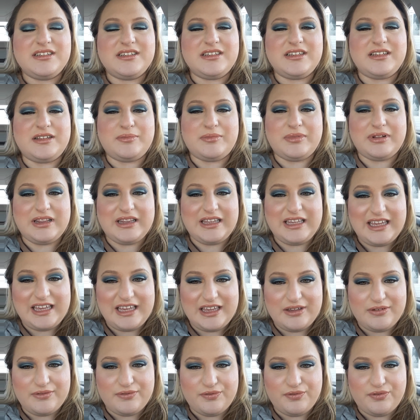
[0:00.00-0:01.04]
and
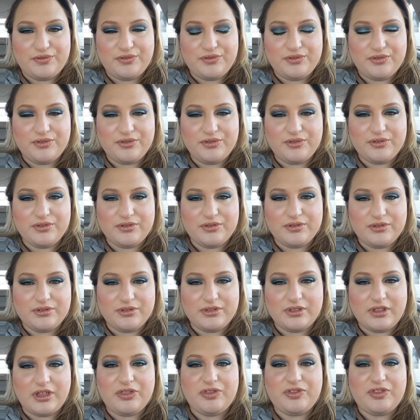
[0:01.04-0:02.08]
believe
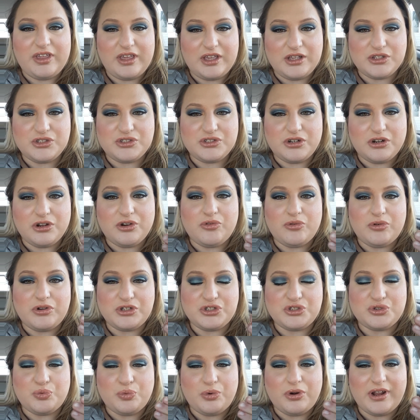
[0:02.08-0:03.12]
that things are going
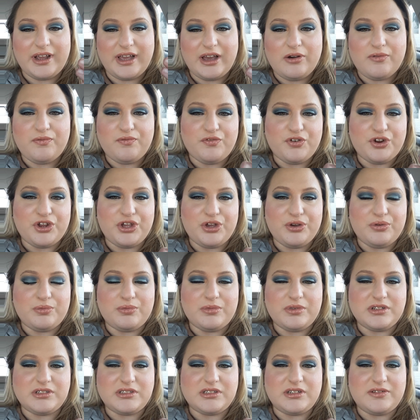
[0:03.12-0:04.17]
to work out for you
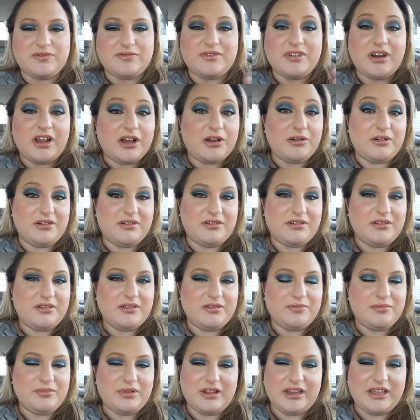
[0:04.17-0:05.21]
instead of not
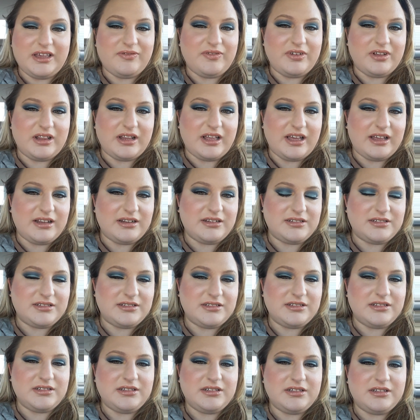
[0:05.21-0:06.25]
believing that.
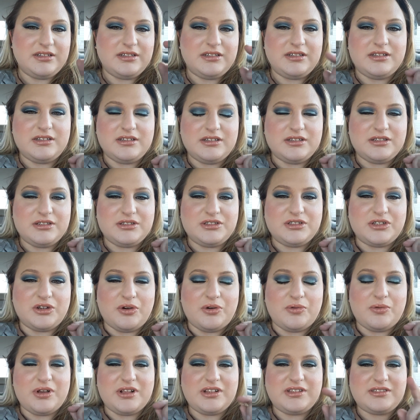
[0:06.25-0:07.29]

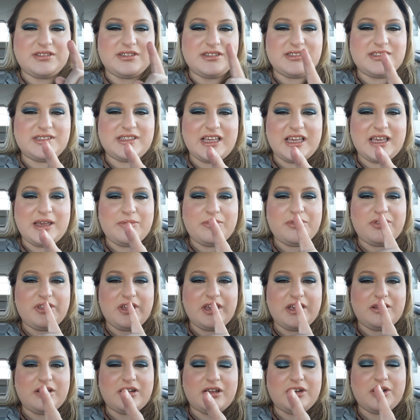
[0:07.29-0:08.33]
So it's the same
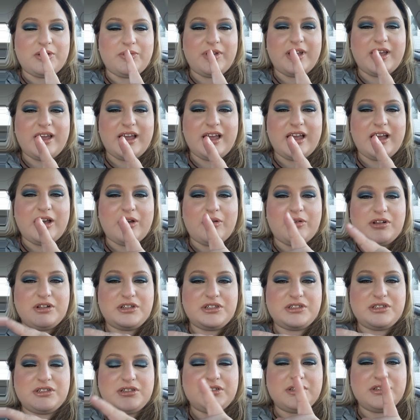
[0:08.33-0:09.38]
thing, not knowing how.
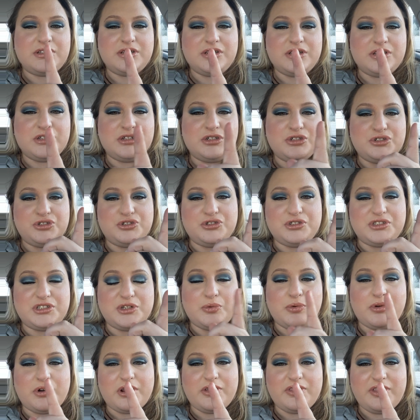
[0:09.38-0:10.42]
It's
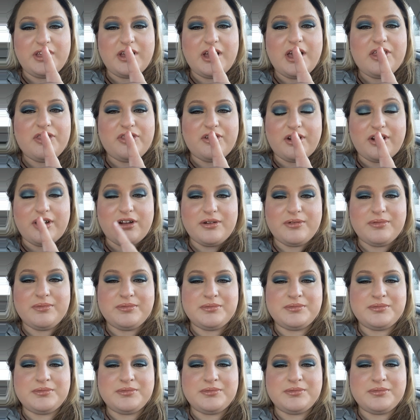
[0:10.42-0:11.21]
choosing one or the other.